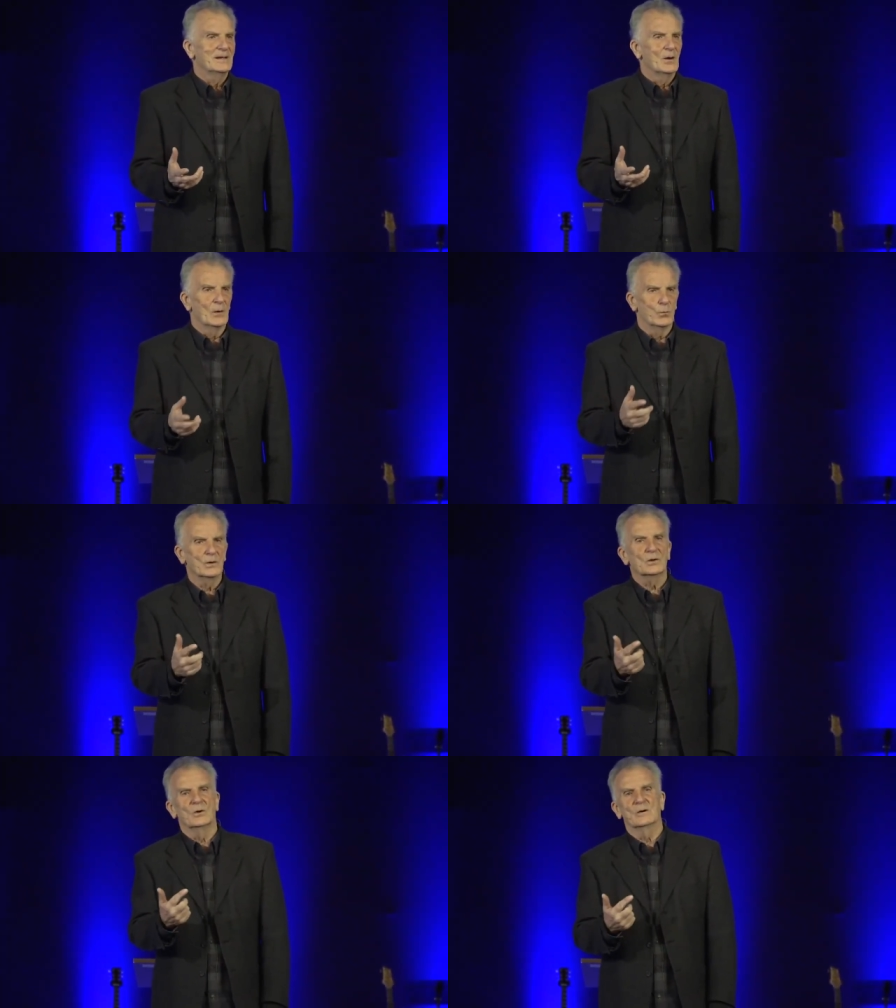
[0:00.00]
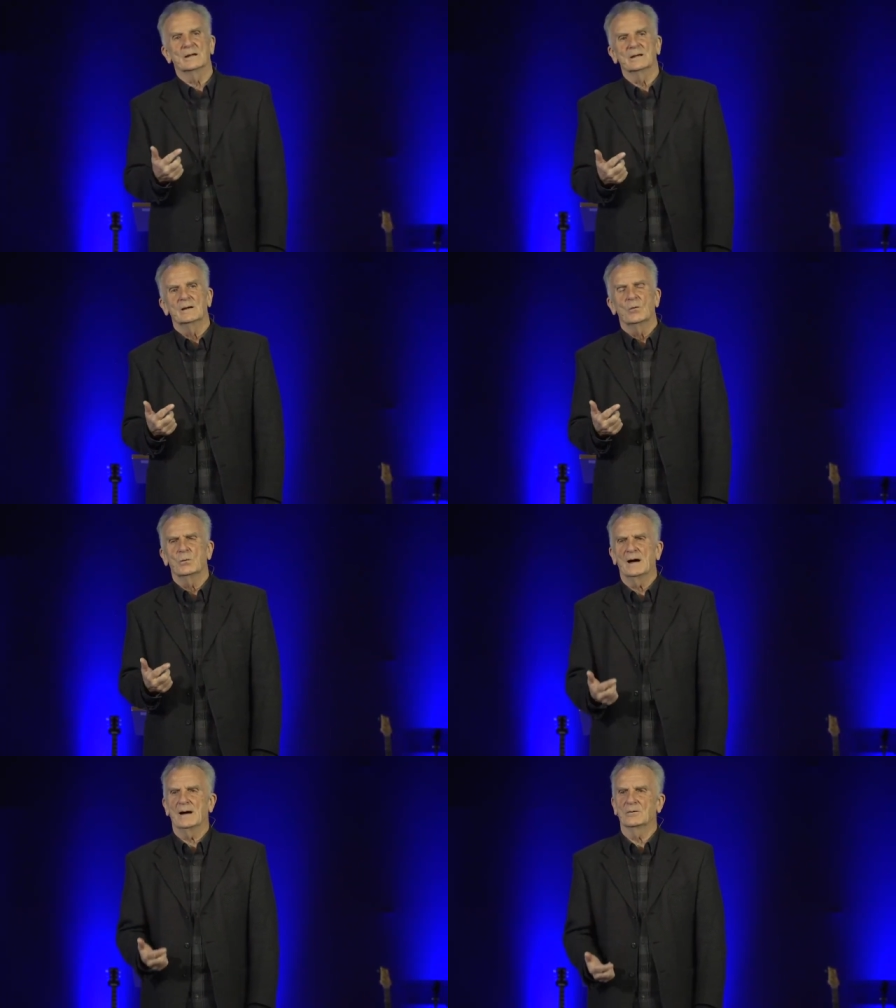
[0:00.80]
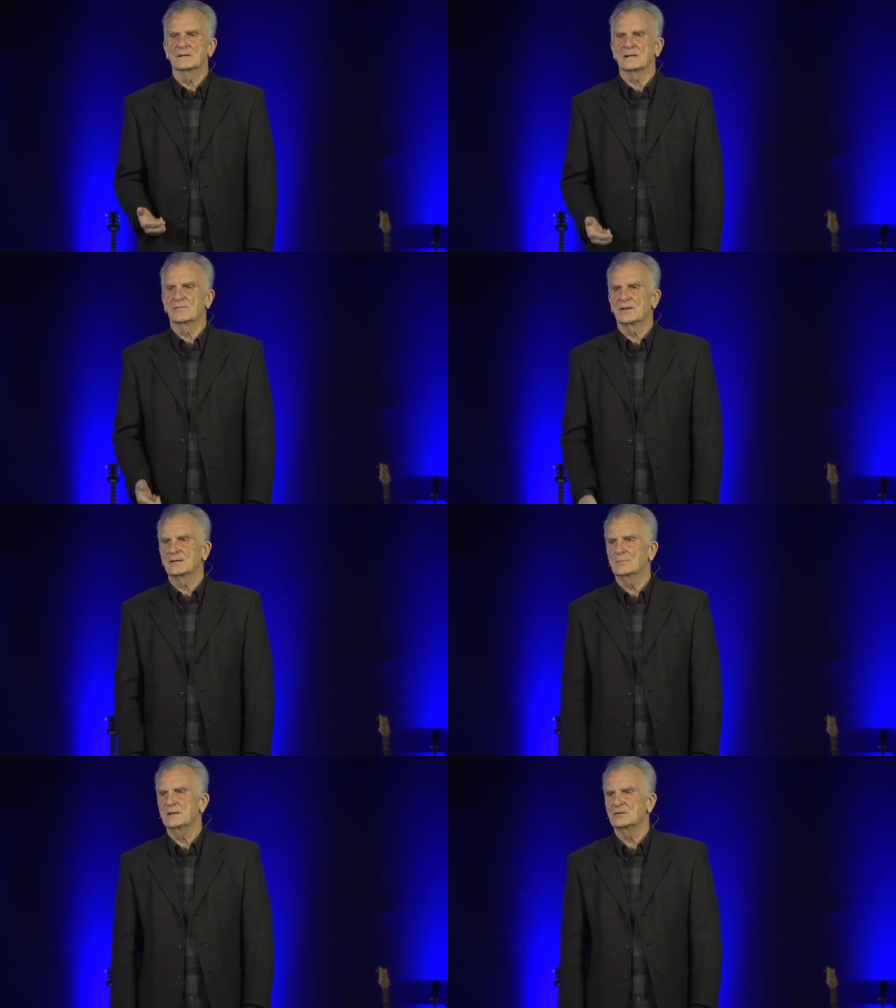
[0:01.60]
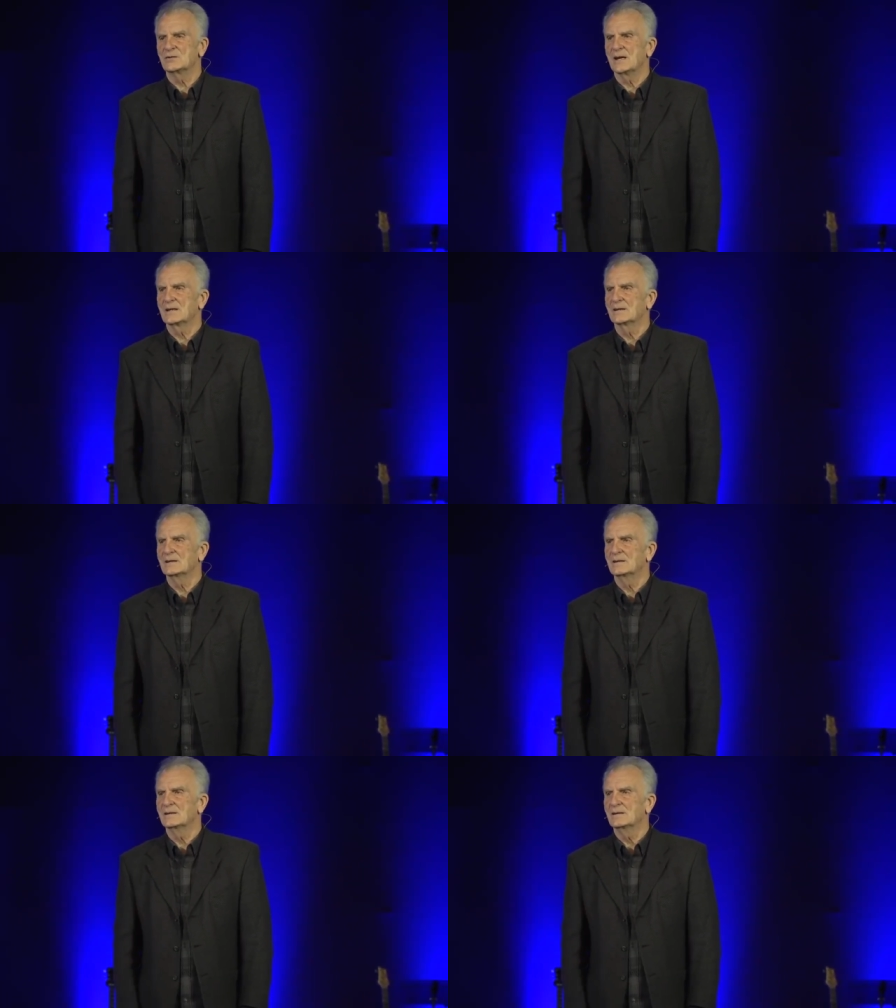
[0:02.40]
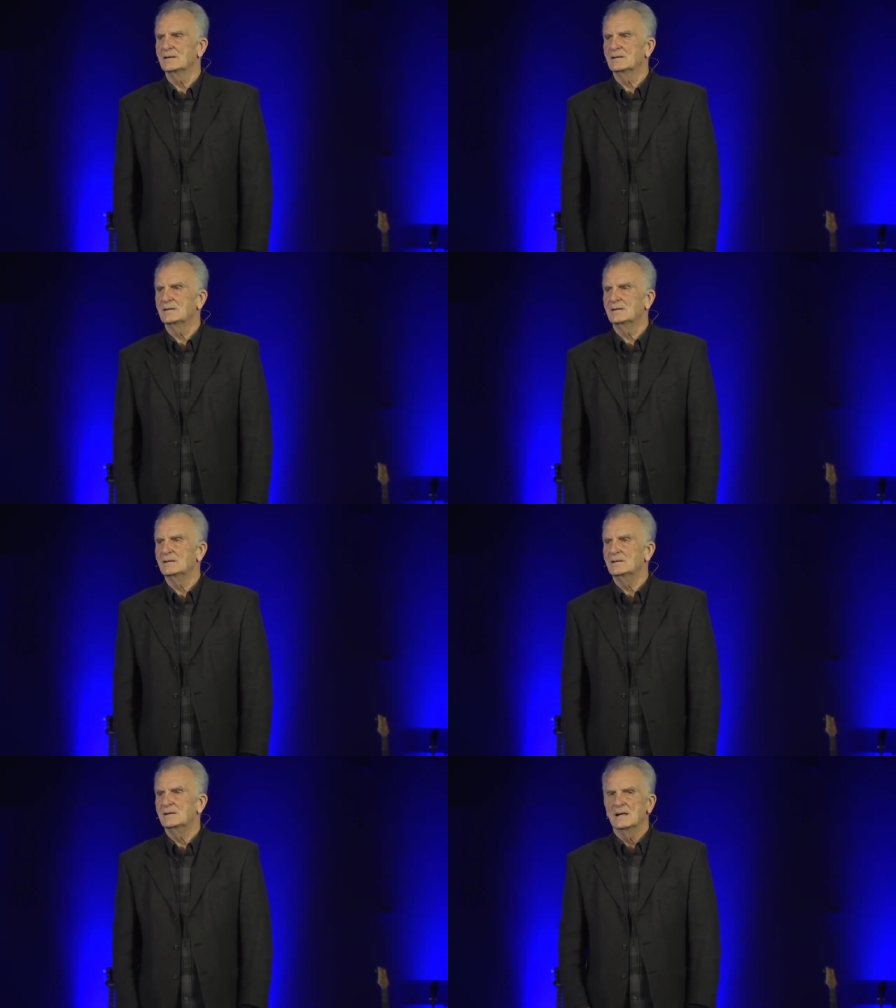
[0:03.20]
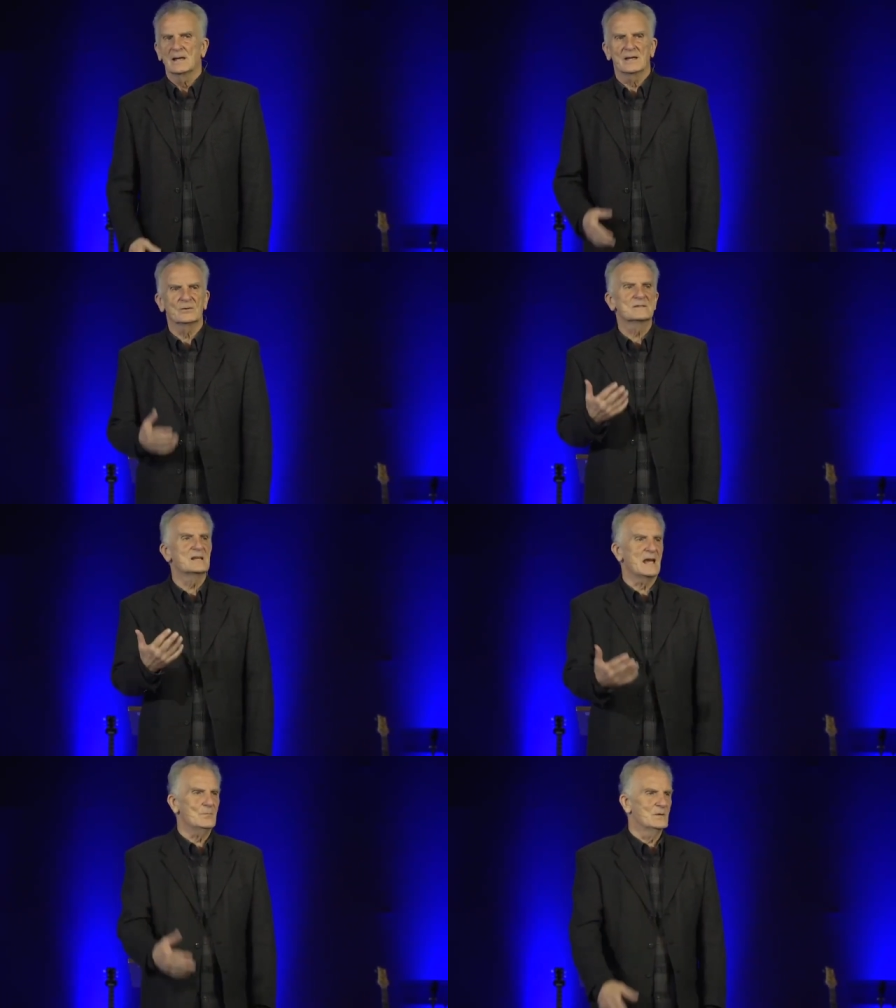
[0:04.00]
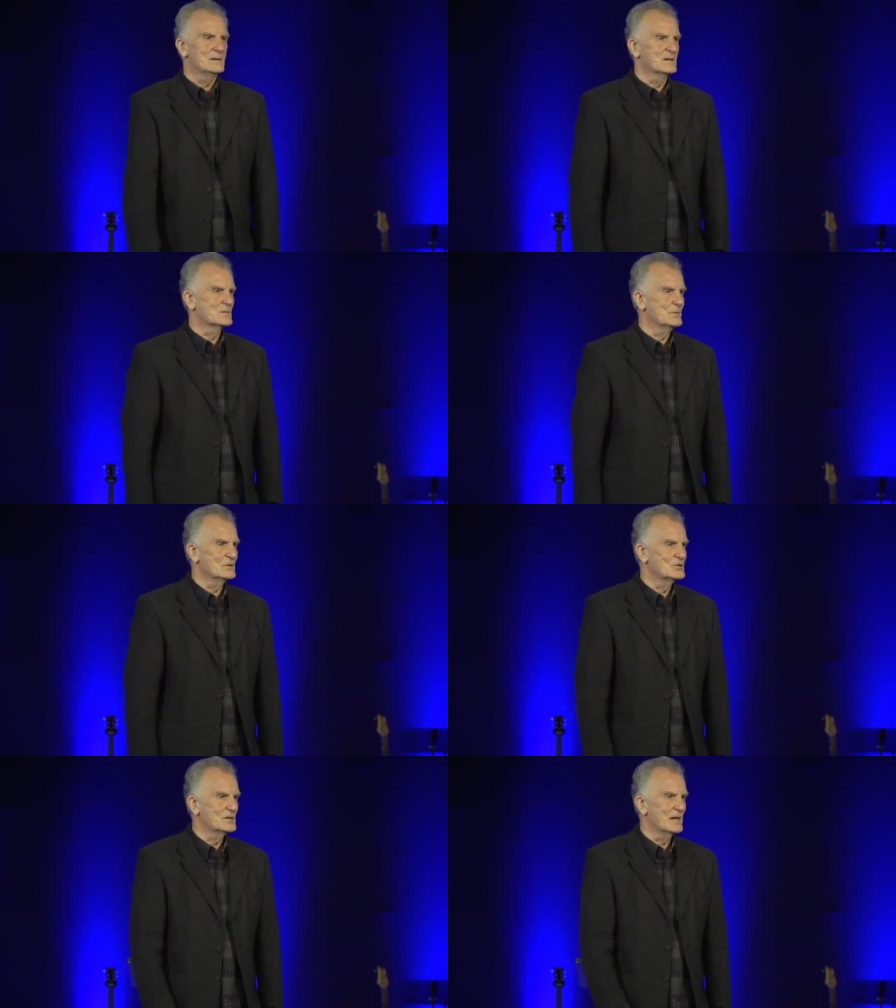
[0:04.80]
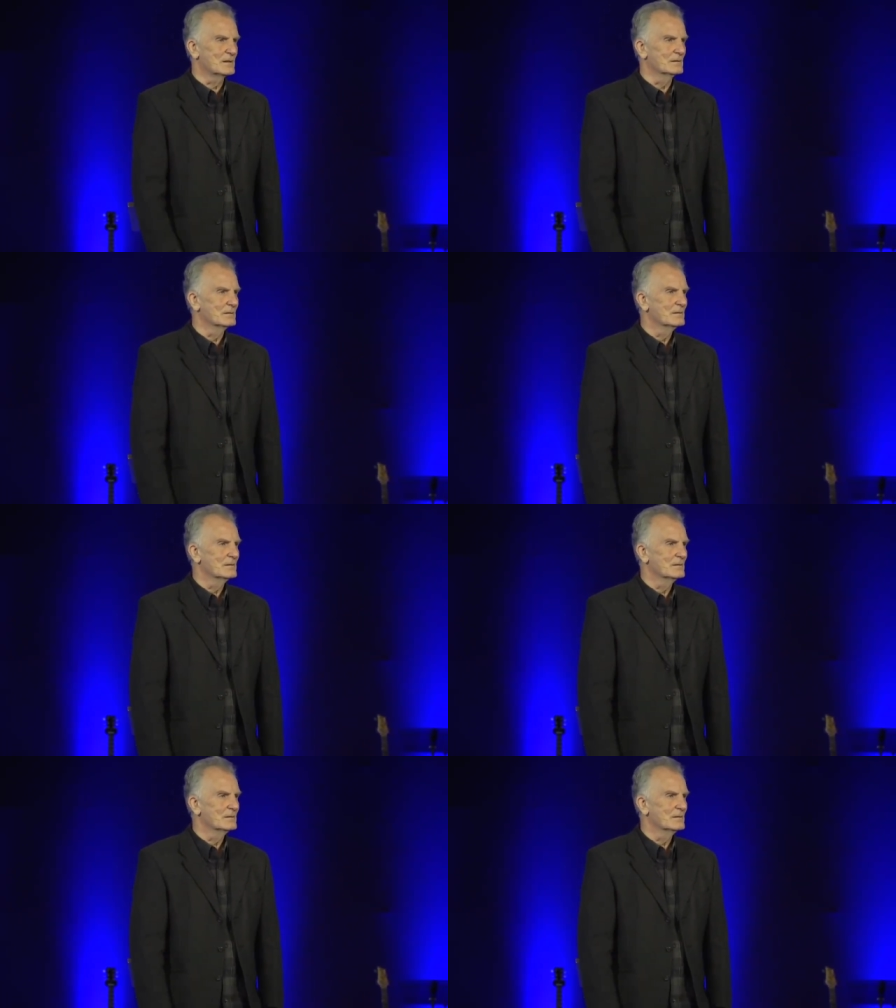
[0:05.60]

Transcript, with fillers: And we're going, wow, is everything being shaken? Entertainment is being shaken.